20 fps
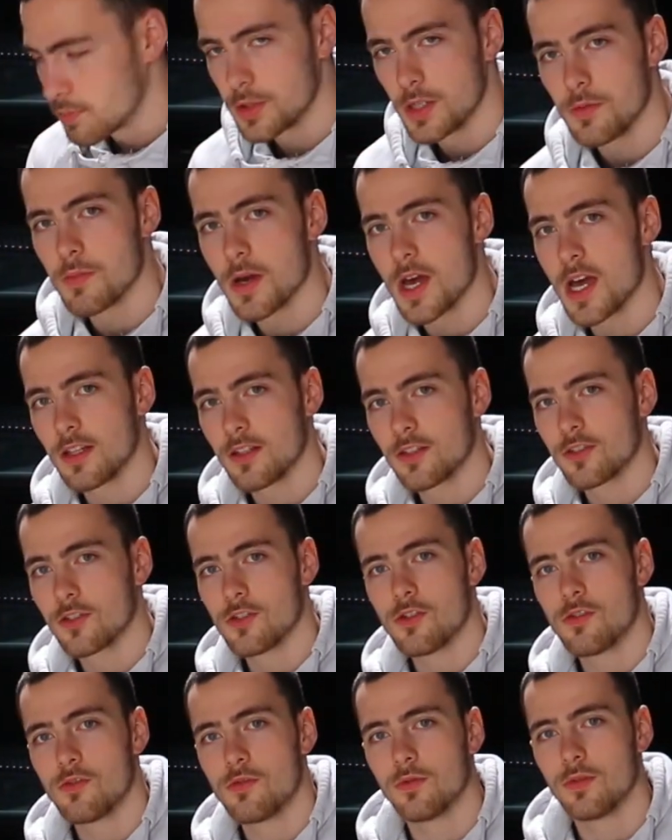pretty bad,
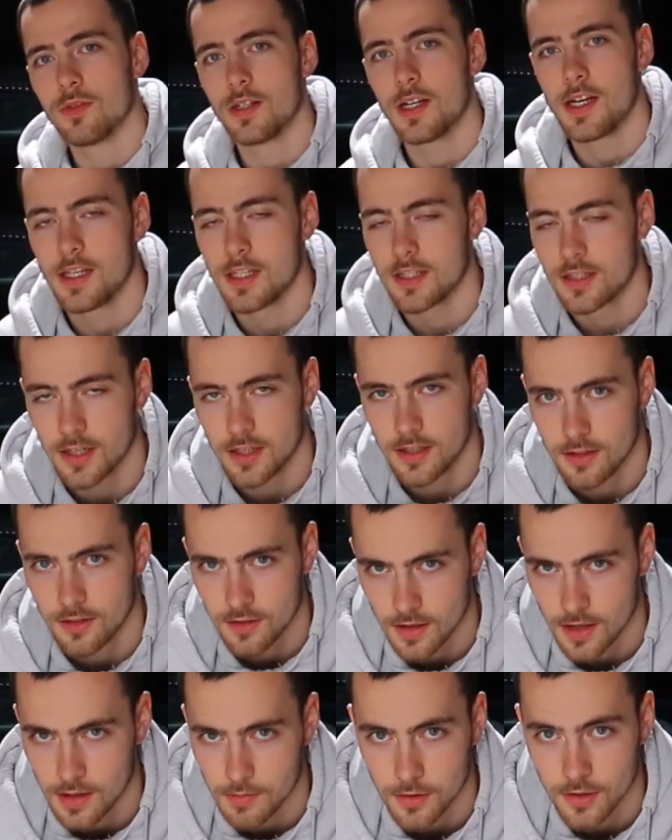so I decided
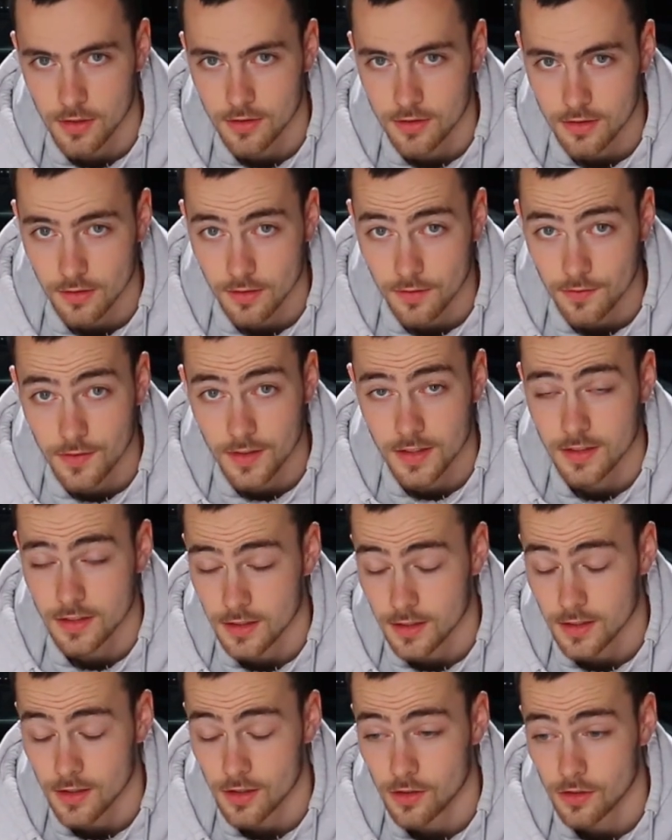I'm gonna start fixing
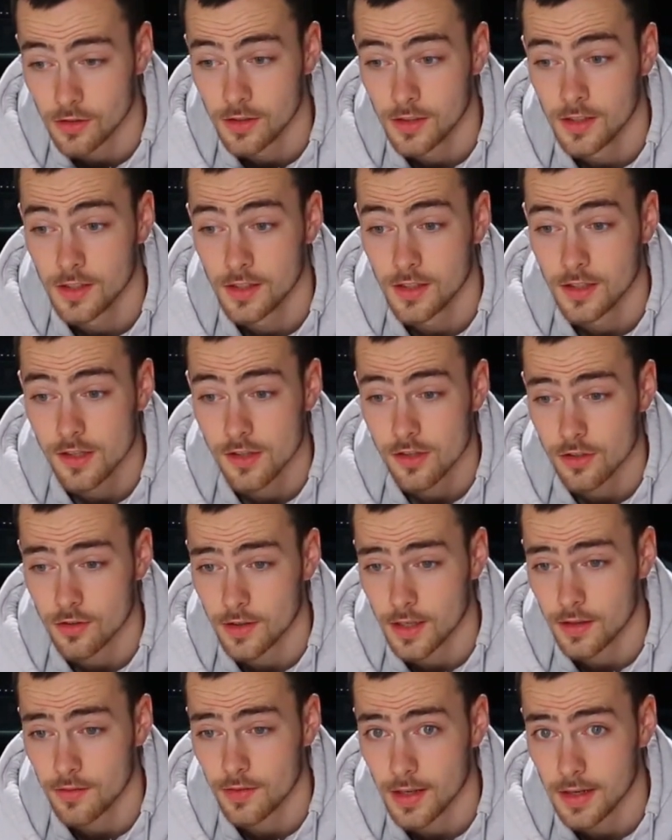it all. So
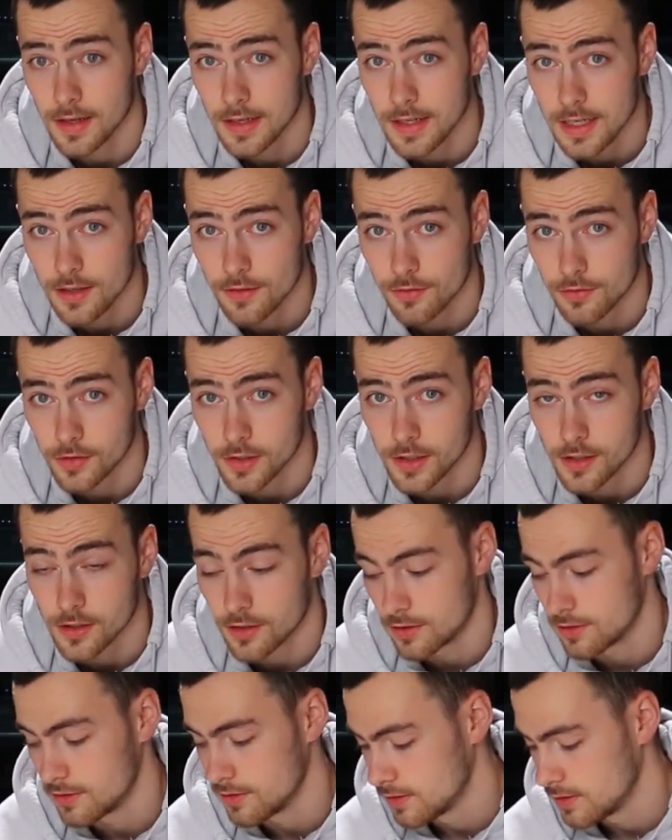I've had leak-free
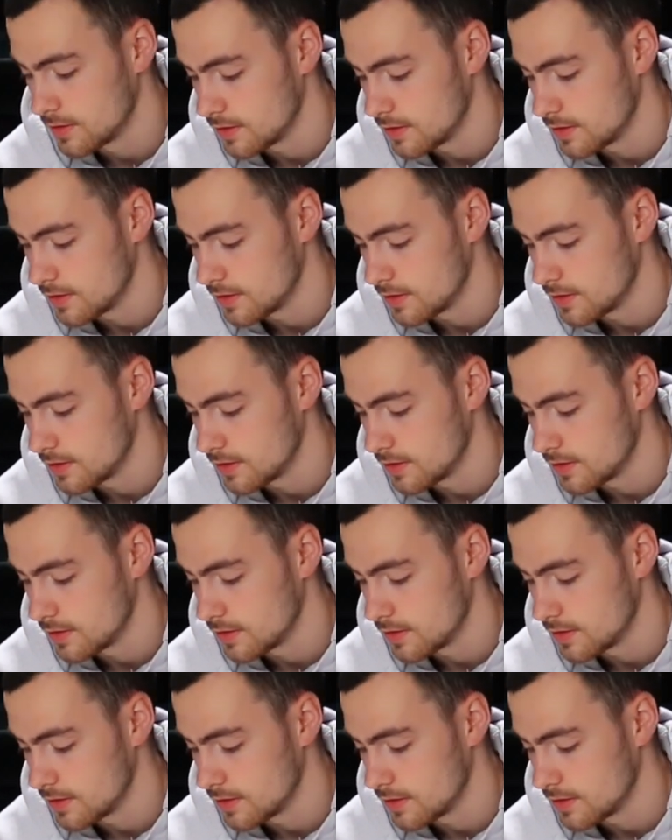car.